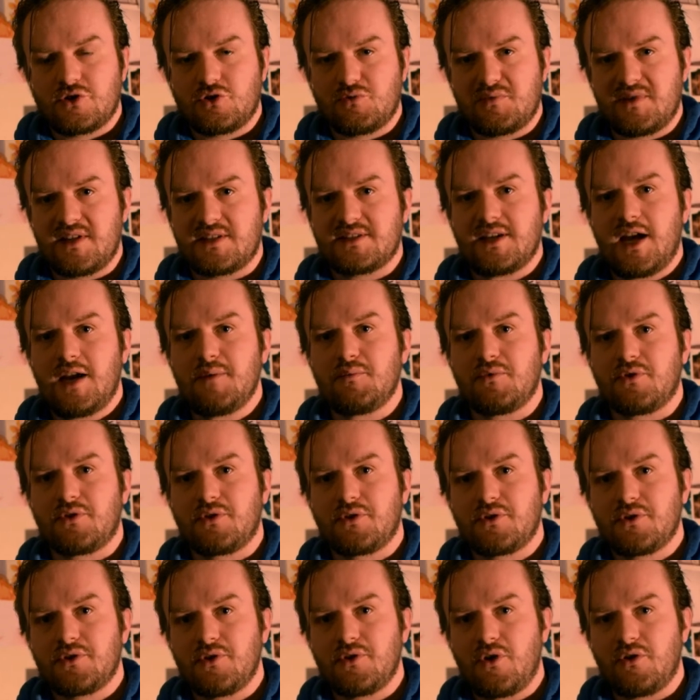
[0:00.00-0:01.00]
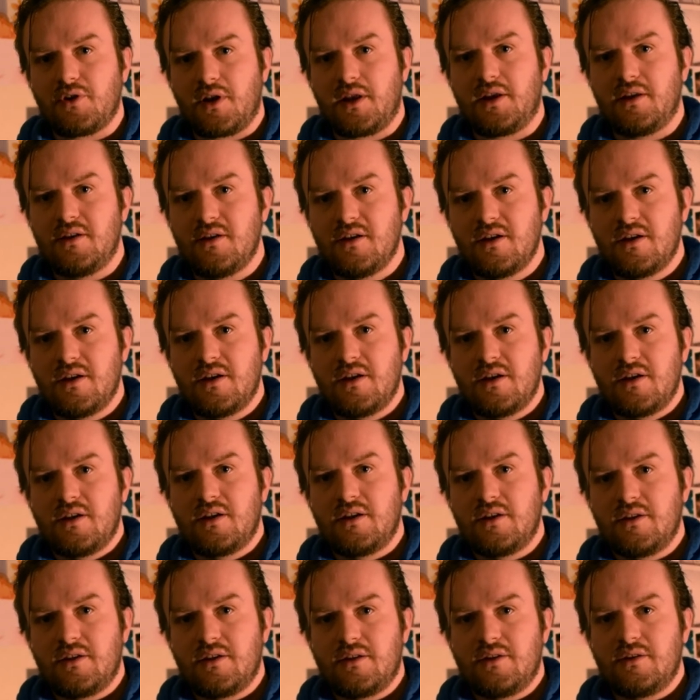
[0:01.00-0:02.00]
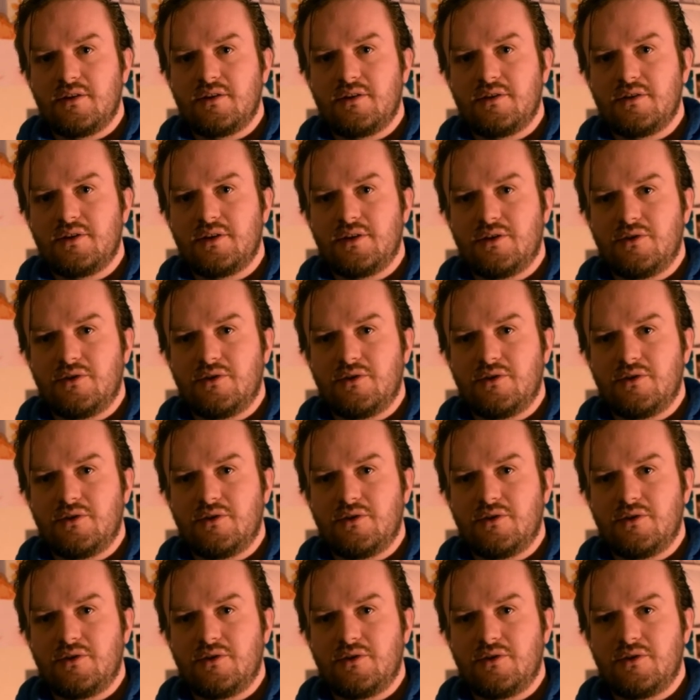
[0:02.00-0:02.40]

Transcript: So by the time you're 30, you